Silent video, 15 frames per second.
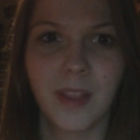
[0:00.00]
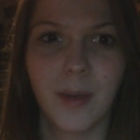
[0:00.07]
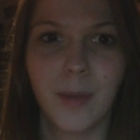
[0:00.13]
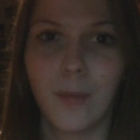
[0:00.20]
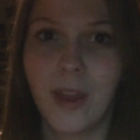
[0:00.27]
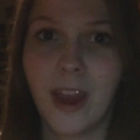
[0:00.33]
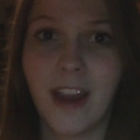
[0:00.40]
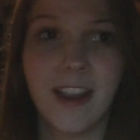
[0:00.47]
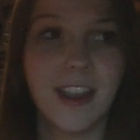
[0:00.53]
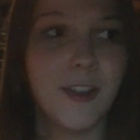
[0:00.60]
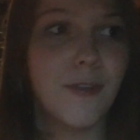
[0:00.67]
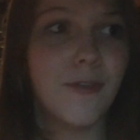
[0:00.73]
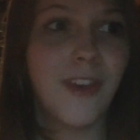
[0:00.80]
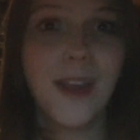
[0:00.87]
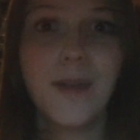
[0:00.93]
Wear your
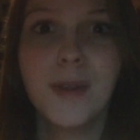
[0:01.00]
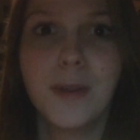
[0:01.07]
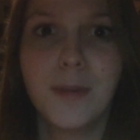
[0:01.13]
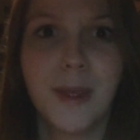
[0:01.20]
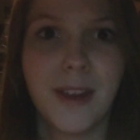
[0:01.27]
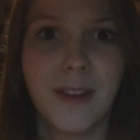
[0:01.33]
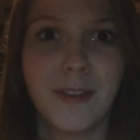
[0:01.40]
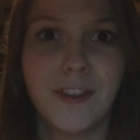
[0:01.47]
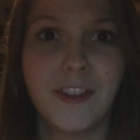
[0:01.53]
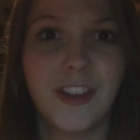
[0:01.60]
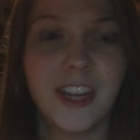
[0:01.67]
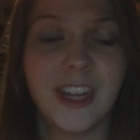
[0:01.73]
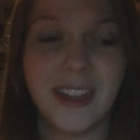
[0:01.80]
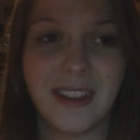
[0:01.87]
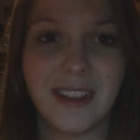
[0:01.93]
favorite pair of
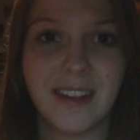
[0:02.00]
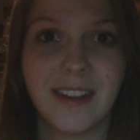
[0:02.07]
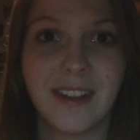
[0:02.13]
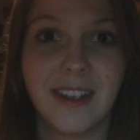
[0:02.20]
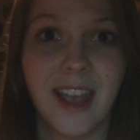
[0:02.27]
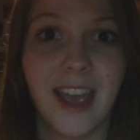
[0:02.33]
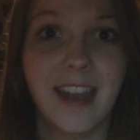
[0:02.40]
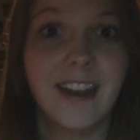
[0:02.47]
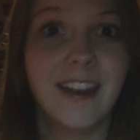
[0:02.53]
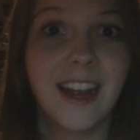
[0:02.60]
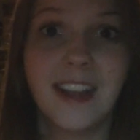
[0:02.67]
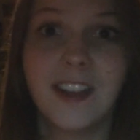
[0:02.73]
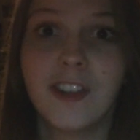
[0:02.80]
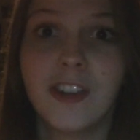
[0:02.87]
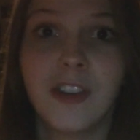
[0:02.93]
jeans and a
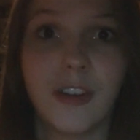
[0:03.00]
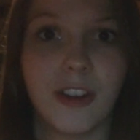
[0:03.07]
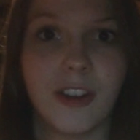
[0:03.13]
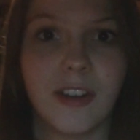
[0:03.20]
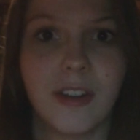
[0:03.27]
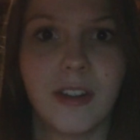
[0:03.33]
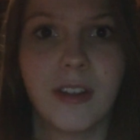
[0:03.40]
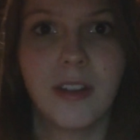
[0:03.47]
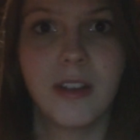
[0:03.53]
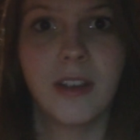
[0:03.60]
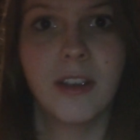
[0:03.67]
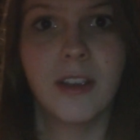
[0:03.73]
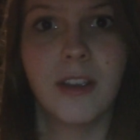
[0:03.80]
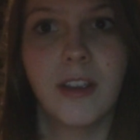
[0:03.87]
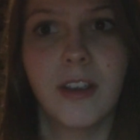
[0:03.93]
nice shirt.
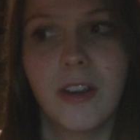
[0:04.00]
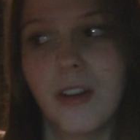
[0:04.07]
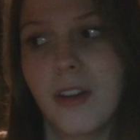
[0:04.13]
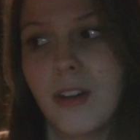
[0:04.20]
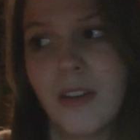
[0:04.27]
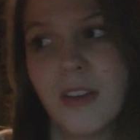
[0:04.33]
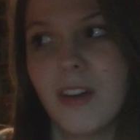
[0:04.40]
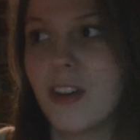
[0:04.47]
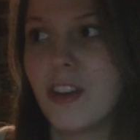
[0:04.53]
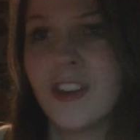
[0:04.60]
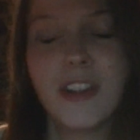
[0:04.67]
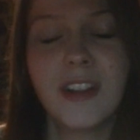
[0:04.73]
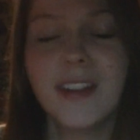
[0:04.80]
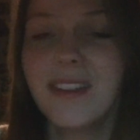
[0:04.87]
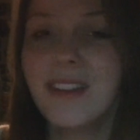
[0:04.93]
Or
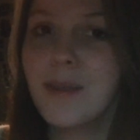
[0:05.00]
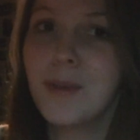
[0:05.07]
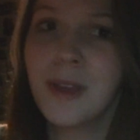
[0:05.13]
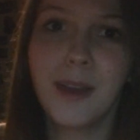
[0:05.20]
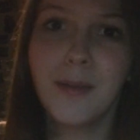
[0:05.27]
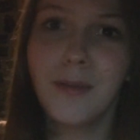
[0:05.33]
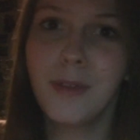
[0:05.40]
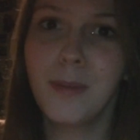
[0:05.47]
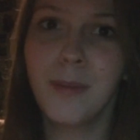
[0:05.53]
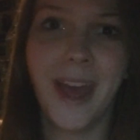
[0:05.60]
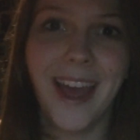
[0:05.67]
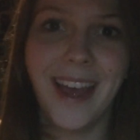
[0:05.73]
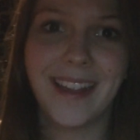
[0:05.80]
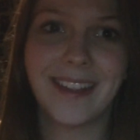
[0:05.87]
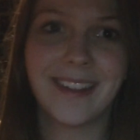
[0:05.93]
chill in some comfy
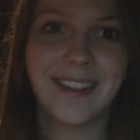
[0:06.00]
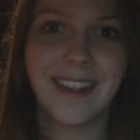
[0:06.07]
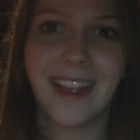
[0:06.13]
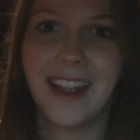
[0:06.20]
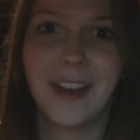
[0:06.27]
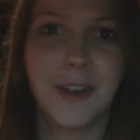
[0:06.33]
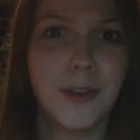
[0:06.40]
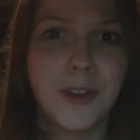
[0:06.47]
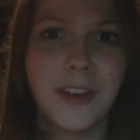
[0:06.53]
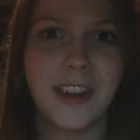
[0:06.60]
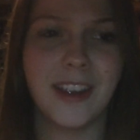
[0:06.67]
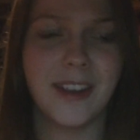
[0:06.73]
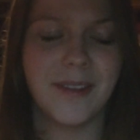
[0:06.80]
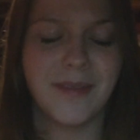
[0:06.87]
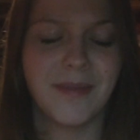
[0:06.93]
pants and a hoodie.